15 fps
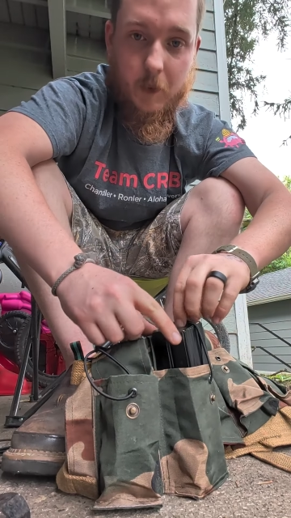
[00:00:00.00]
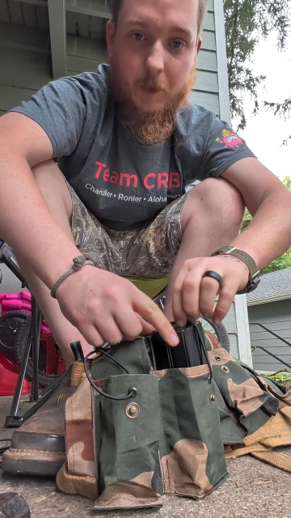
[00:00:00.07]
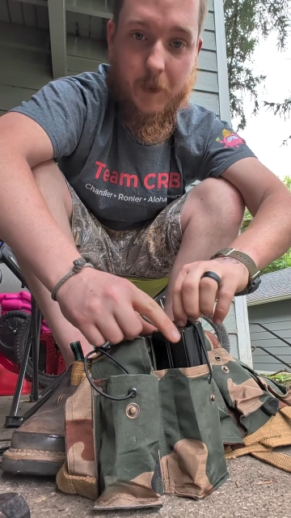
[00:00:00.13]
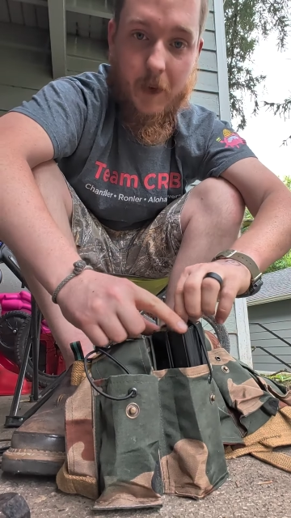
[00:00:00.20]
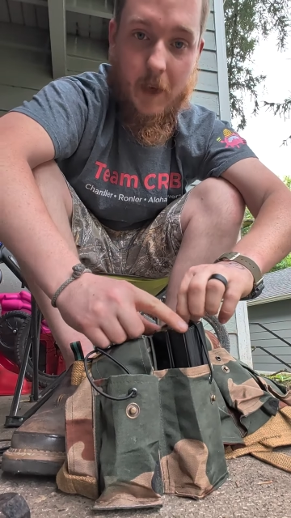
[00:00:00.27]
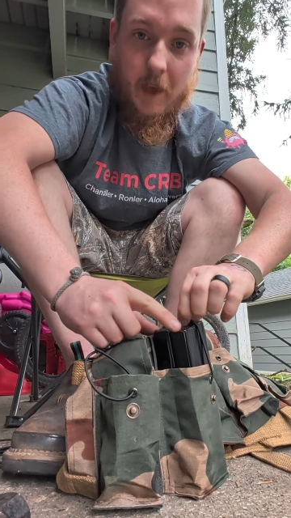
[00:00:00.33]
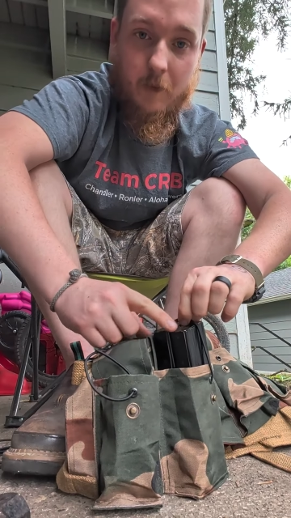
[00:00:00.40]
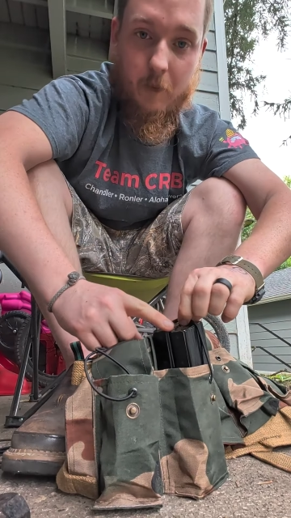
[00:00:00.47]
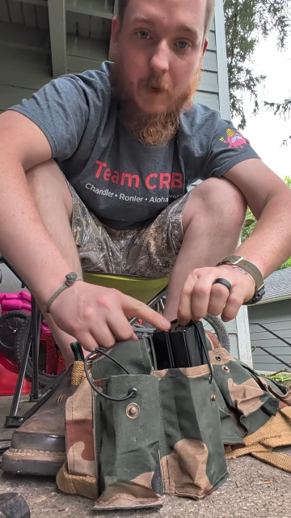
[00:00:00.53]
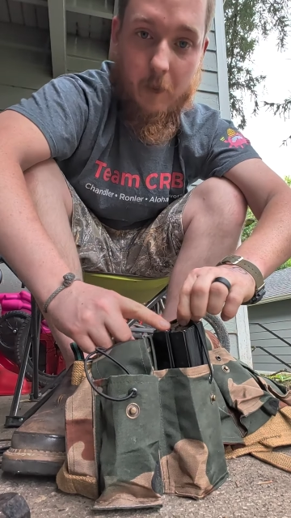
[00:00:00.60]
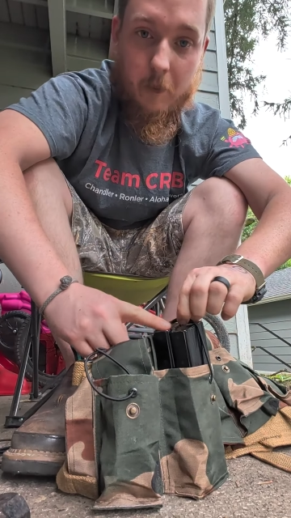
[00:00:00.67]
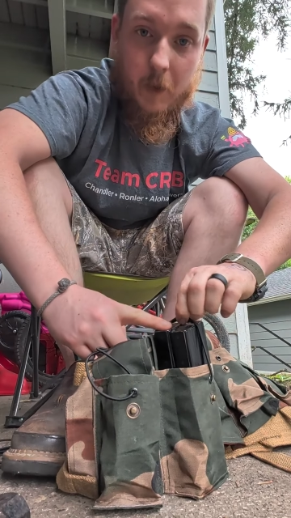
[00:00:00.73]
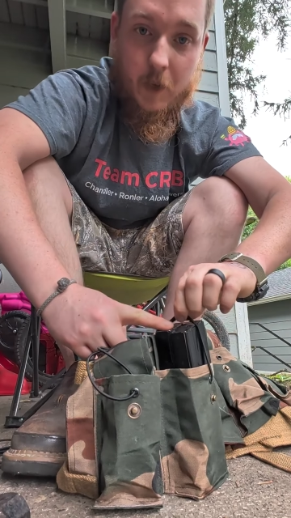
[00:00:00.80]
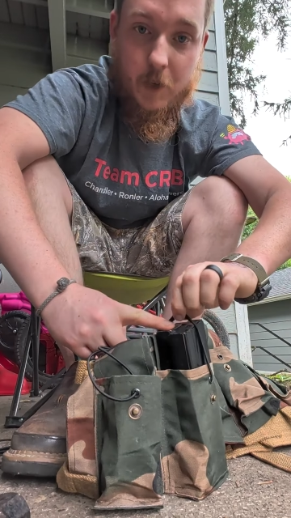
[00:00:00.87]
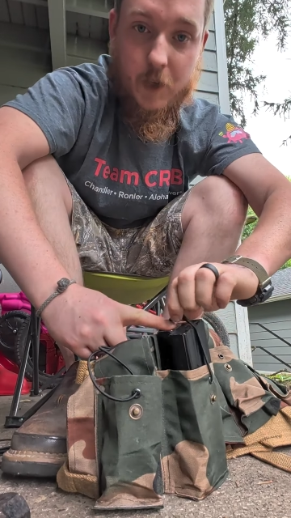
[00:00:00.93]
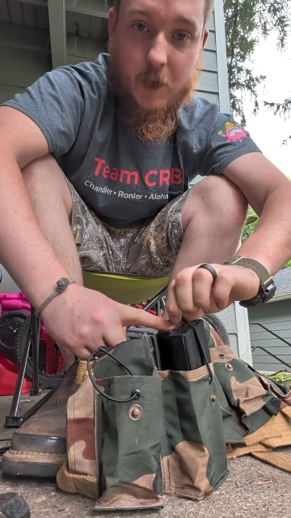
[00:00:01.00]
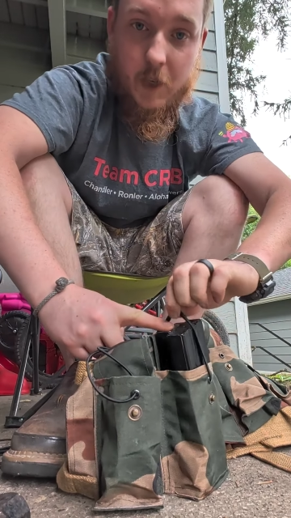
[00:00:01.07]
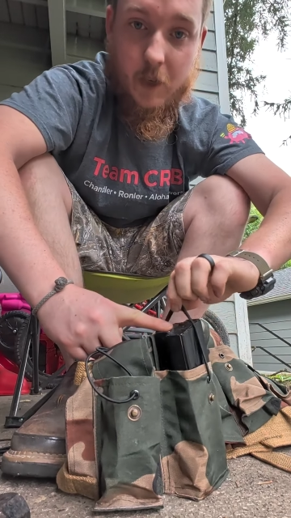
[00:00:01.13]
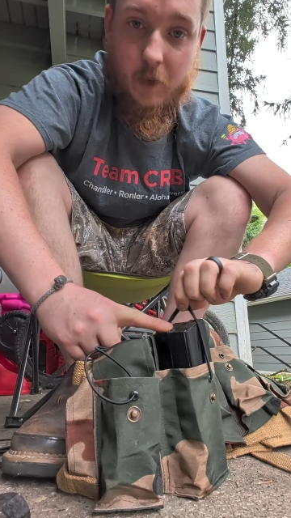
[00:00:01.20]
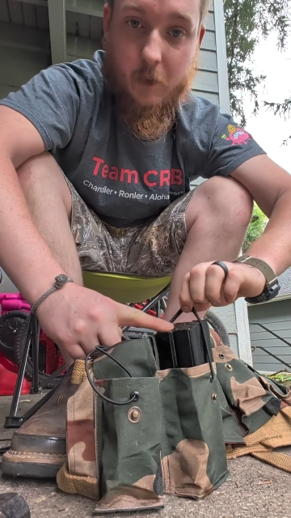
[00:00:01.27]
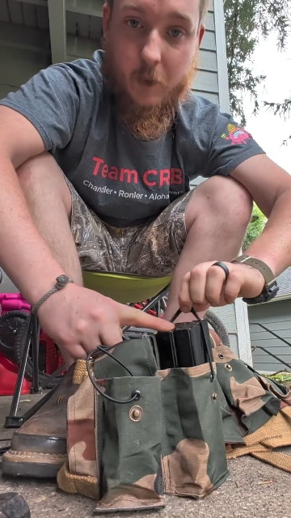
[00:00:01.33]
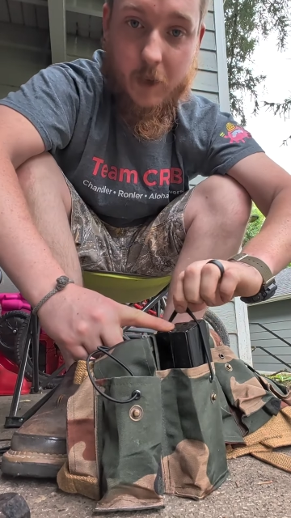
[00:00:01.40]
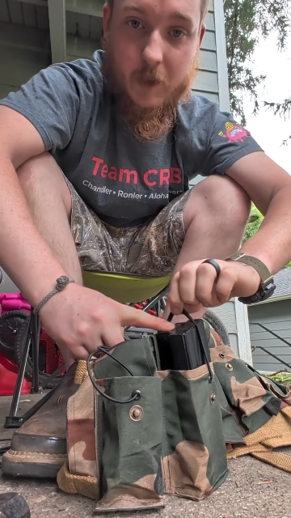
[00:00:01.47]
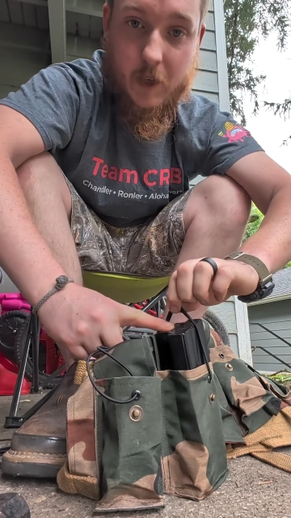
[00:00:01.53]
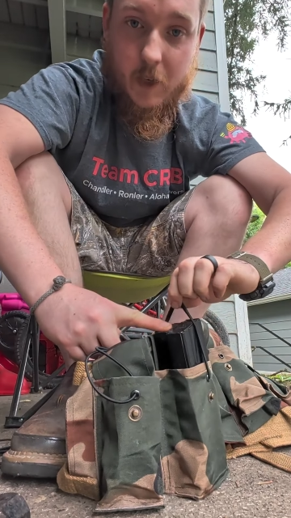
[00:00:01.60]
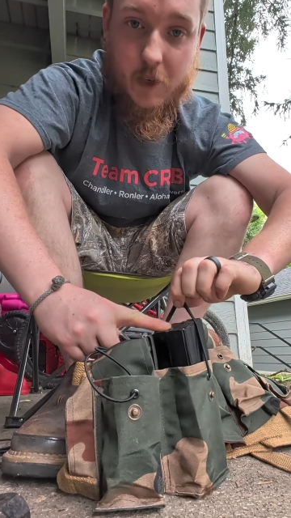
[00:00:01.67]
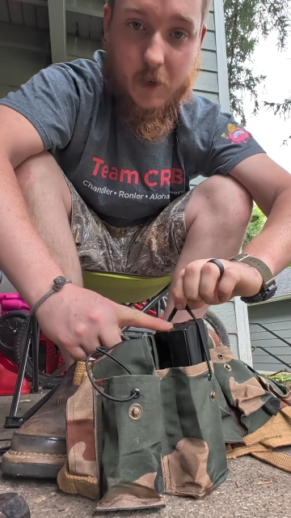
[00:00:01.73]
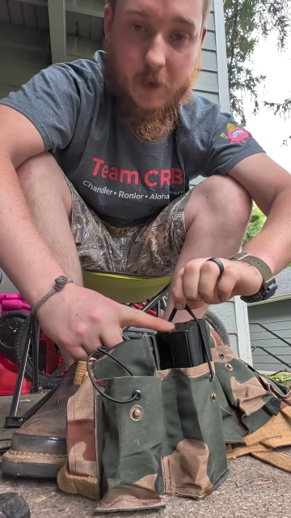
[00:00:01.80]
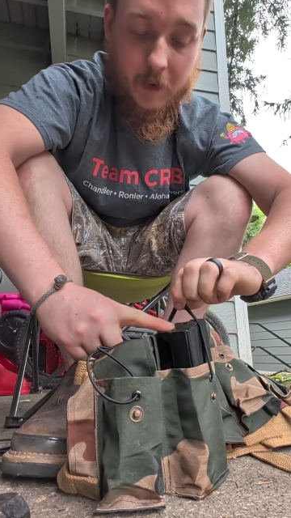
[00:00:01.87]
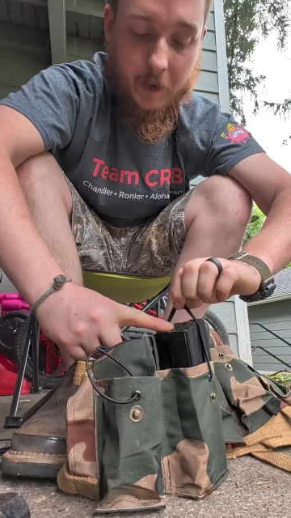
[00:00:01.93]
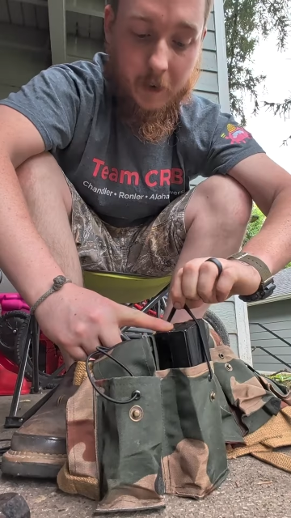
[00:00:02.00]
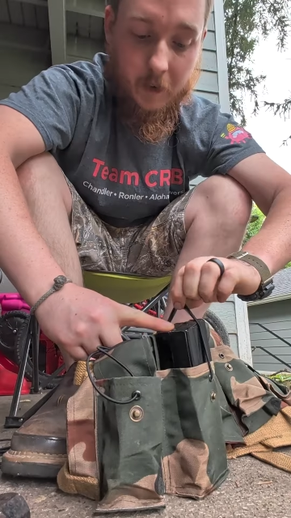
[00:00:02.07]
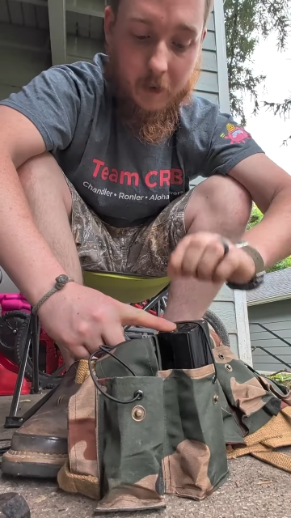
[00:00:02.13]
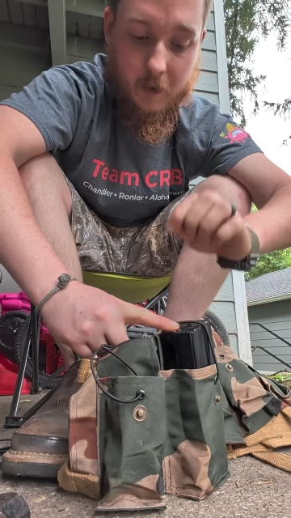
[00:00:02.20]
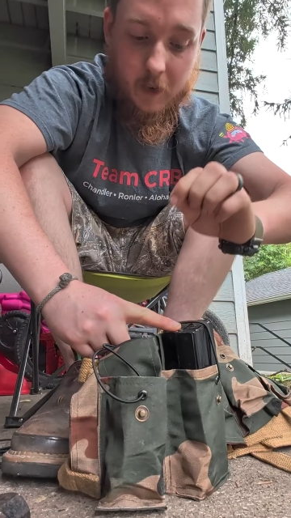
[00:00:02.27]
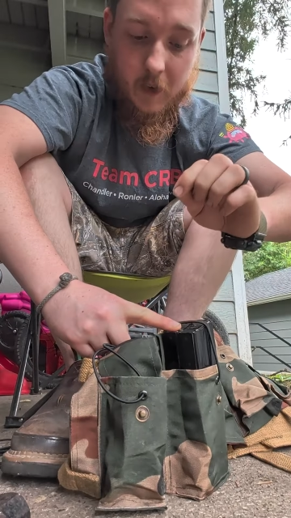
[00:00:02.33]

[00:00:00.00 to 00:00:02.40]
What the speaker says: Then I have my bungee retention here.